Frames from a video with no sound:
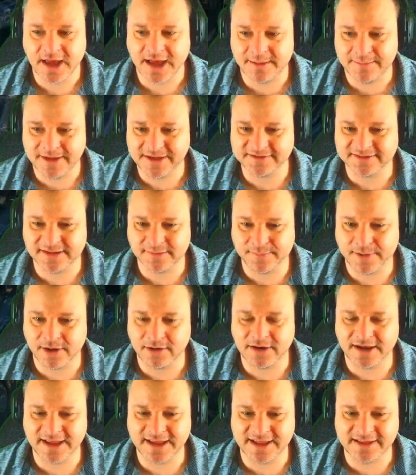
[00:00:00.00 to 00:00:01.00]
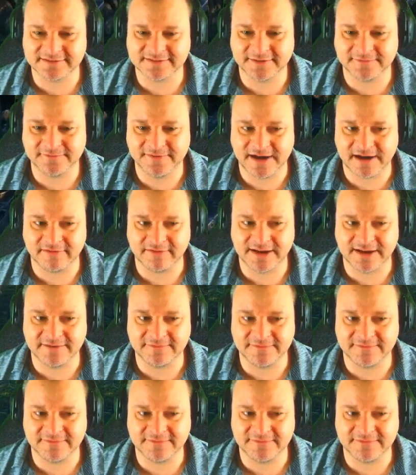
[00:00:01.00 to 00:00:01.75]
His cupola is very,